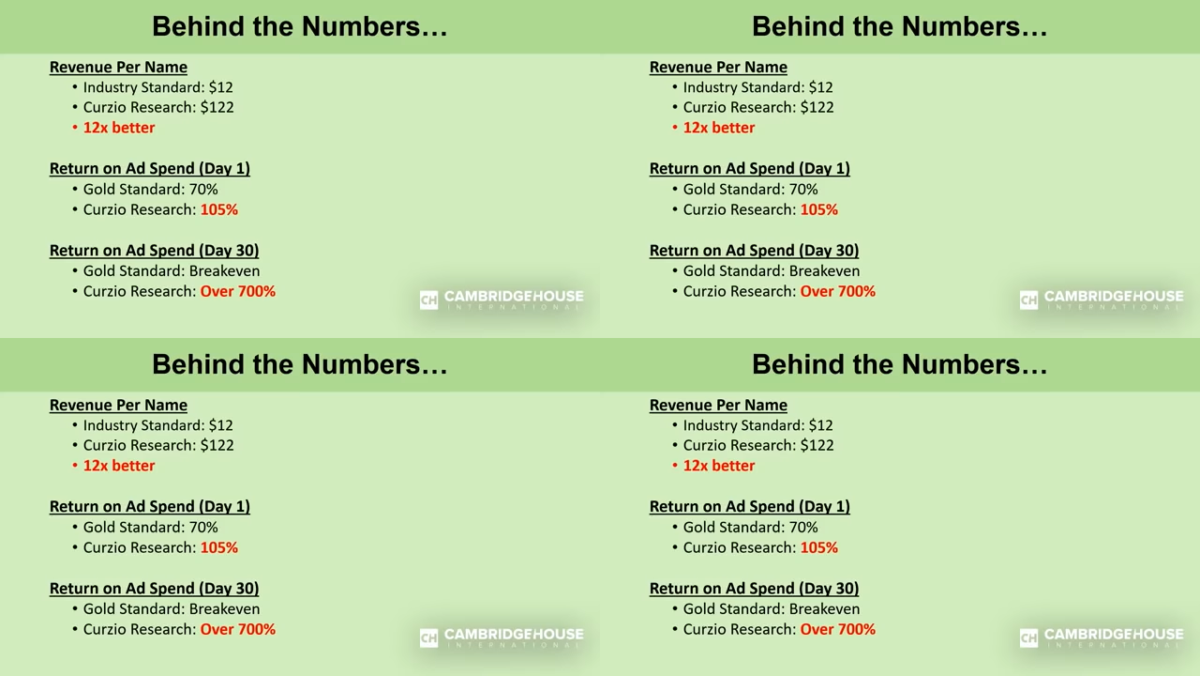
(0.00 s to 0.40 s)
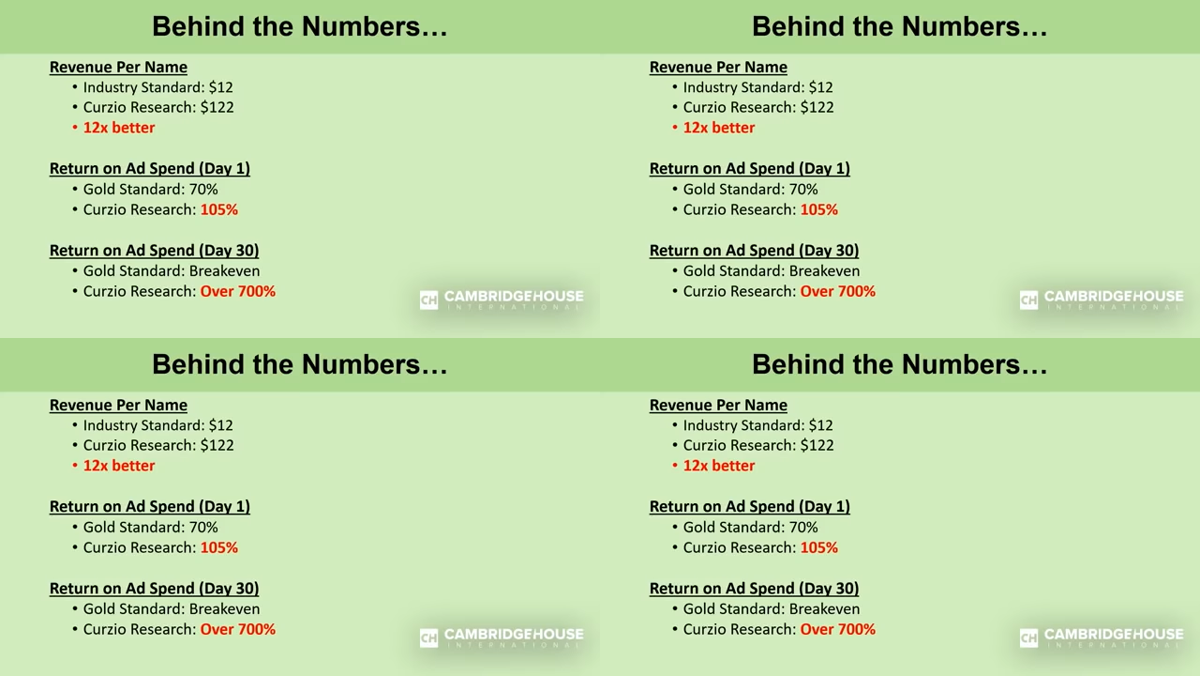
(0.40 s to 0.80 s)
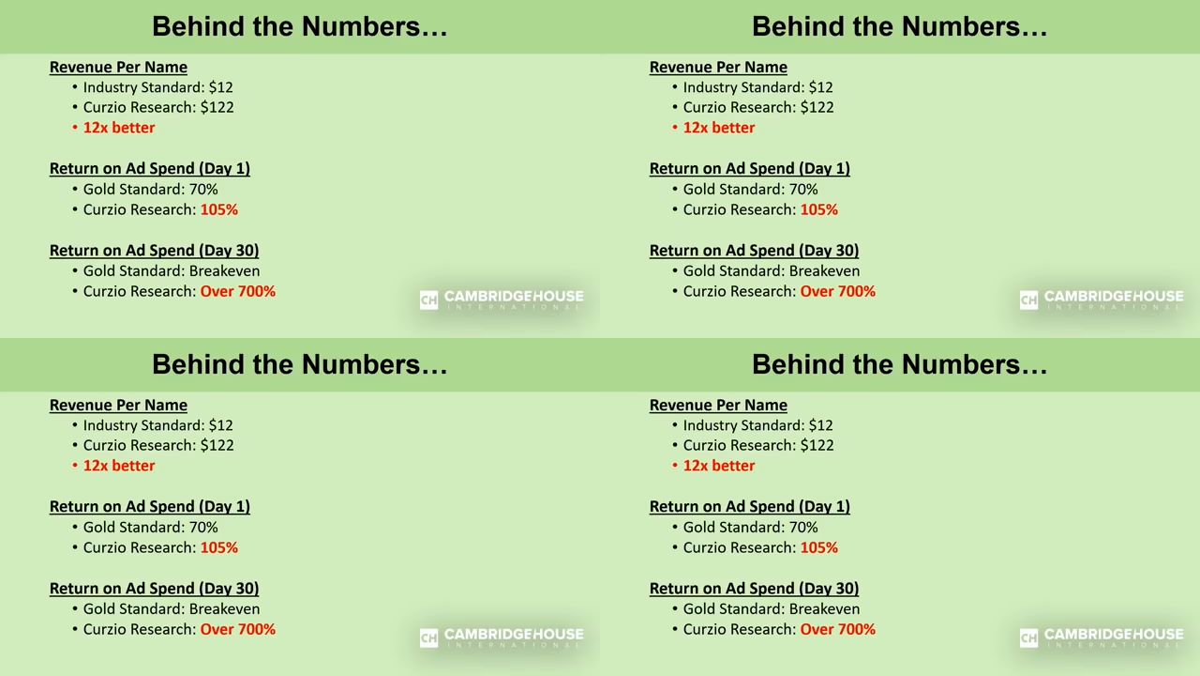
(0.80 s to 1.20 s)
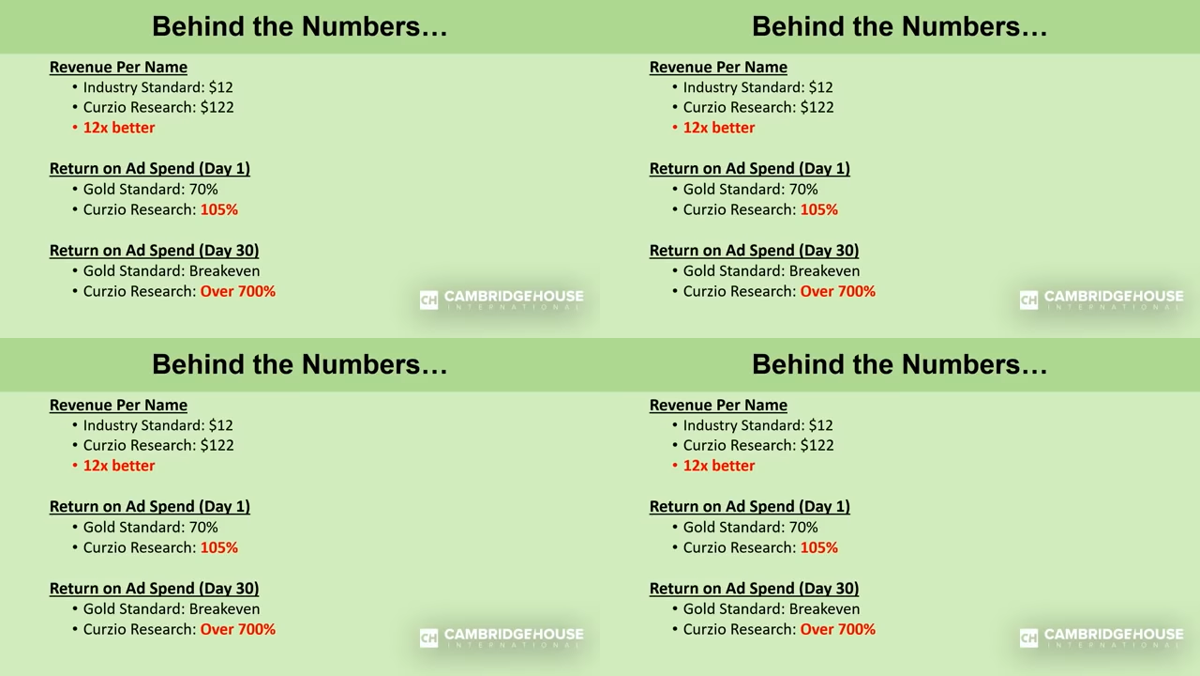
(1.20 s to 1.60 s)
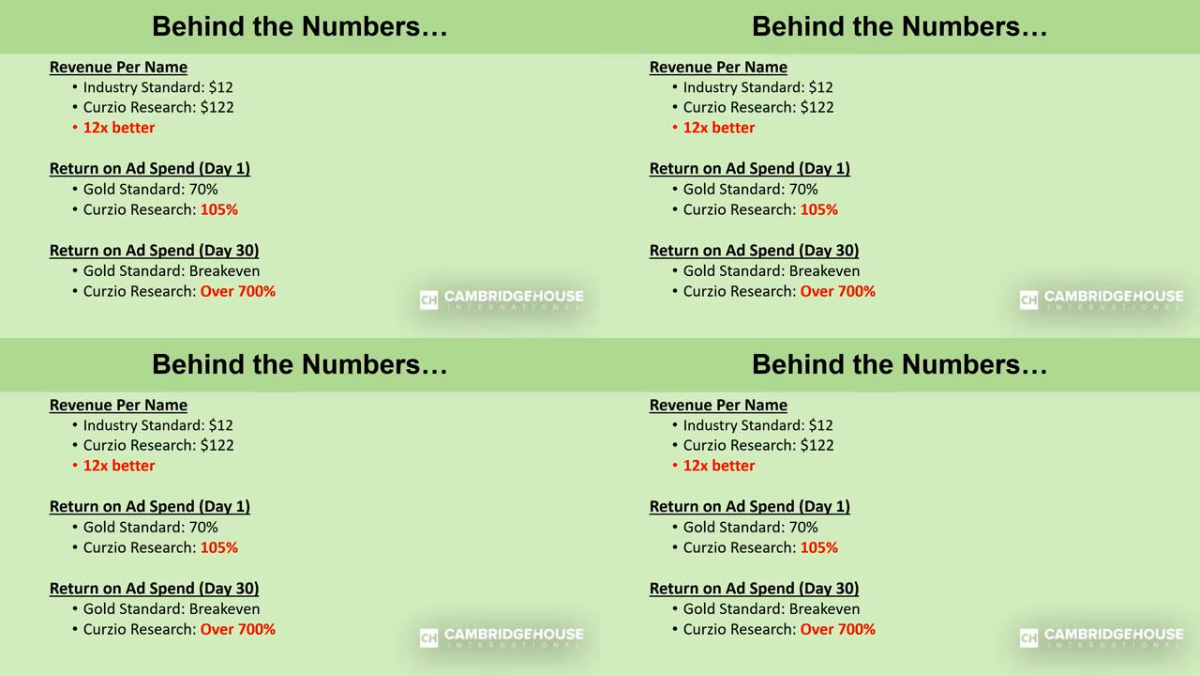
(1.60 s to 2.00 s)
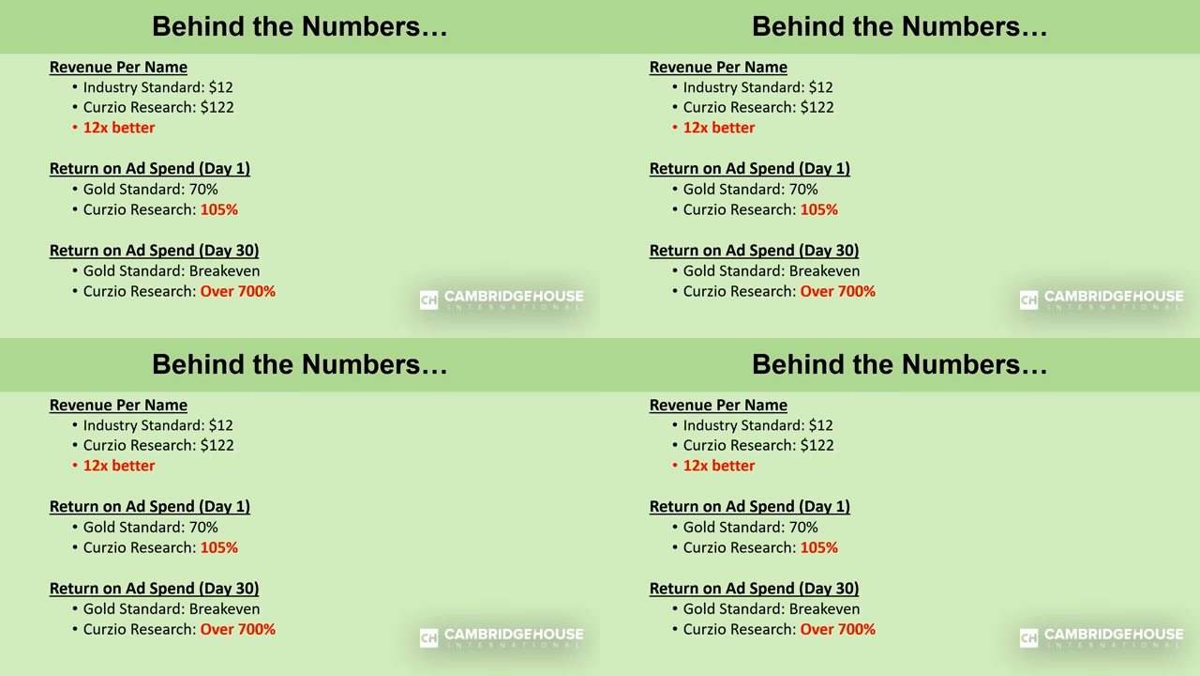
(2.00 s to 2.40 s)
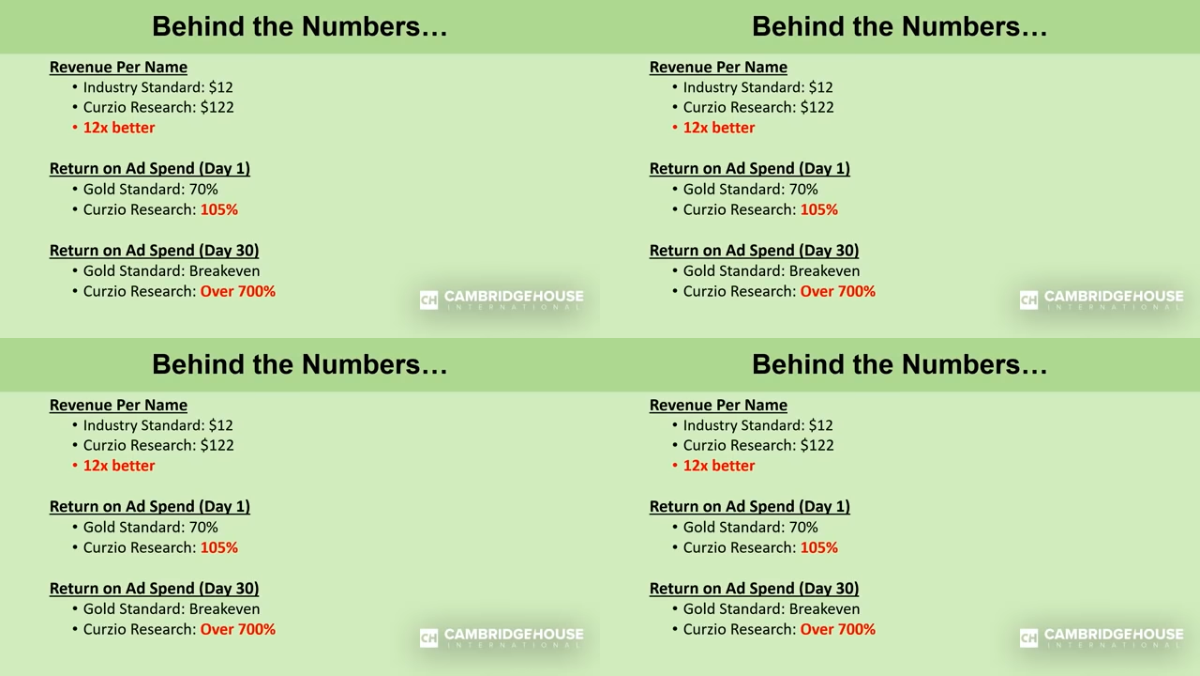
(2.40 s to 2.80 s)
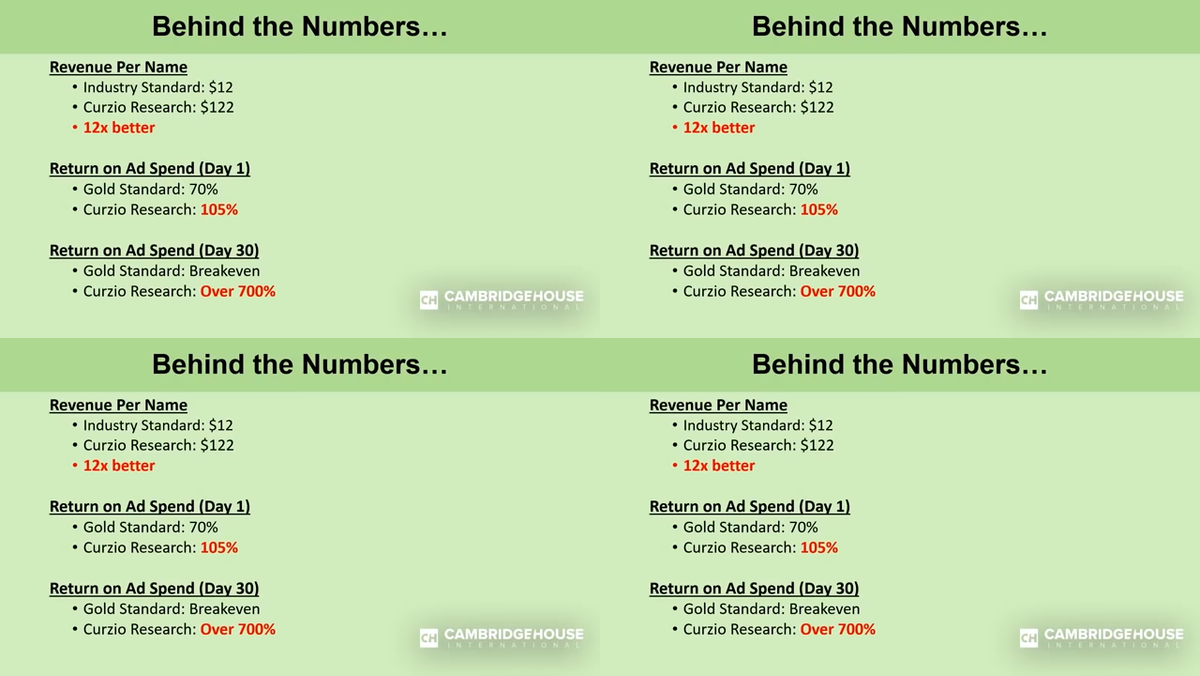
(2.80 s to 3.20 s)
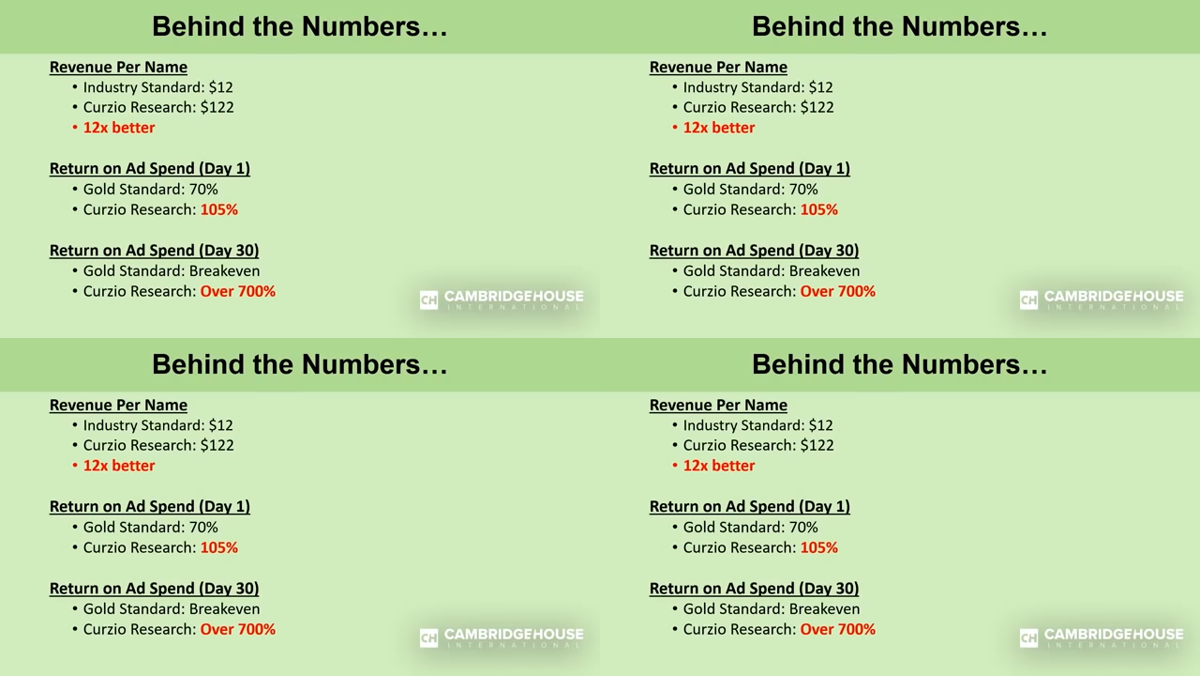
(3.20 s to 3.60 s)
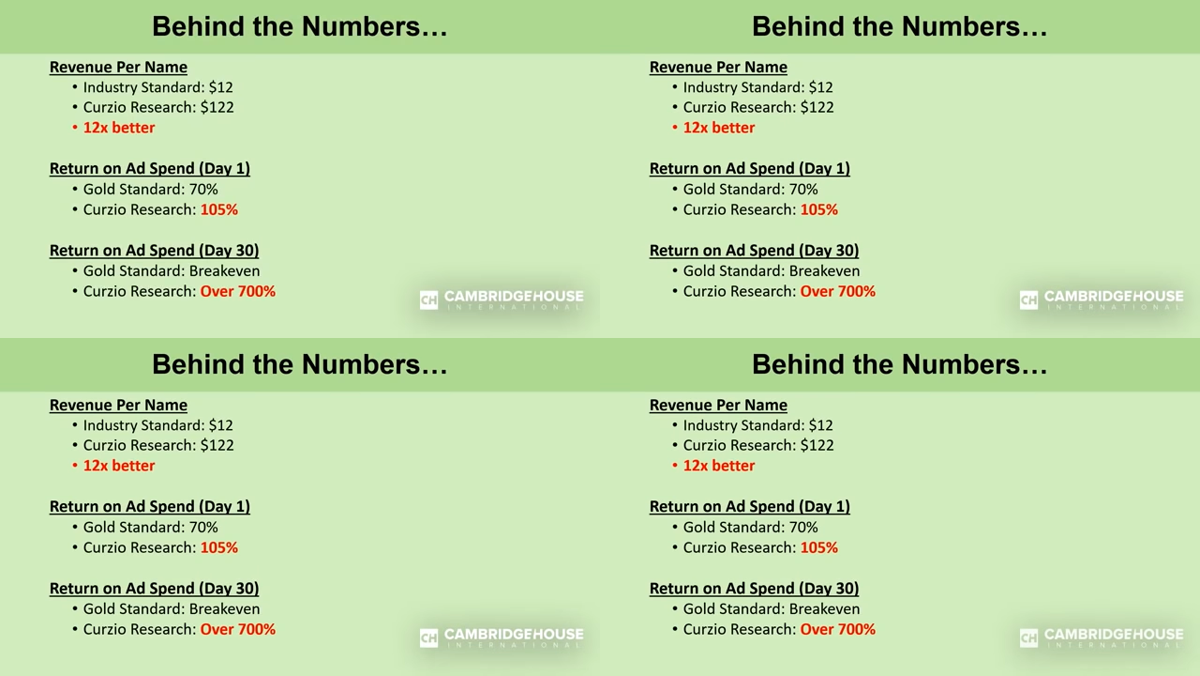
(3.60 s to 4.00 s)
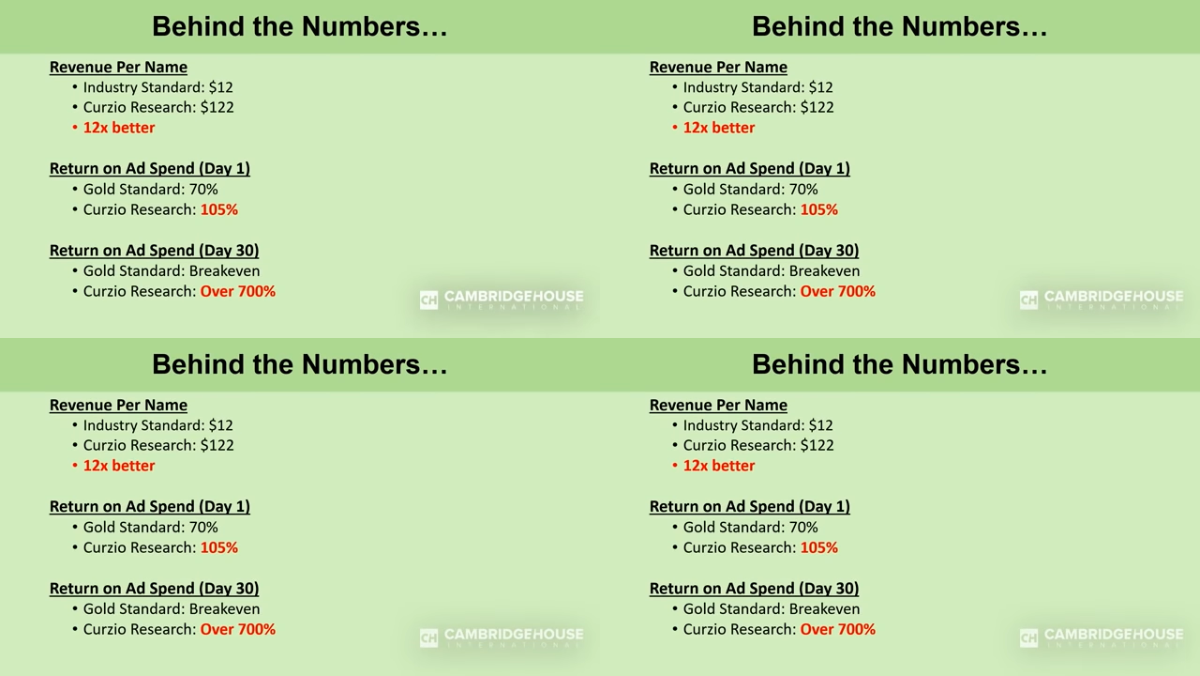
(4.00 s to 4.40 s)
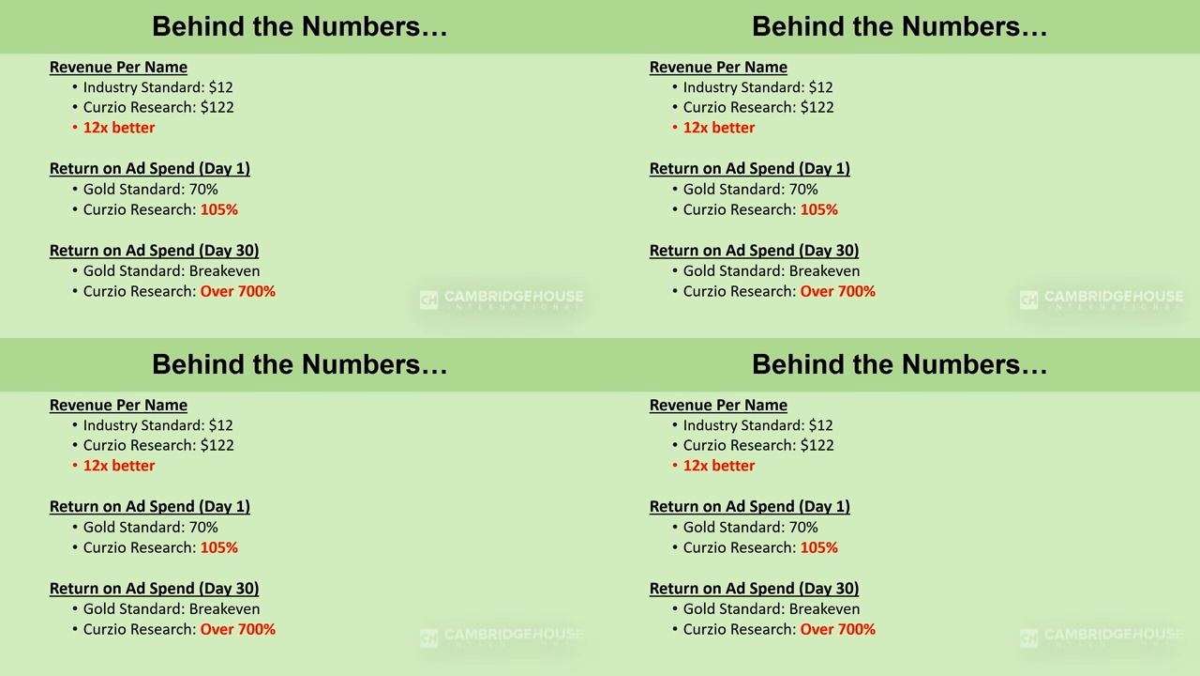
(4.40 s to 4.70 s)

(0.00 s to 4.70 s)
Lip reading: Nobody's mouth can be seen.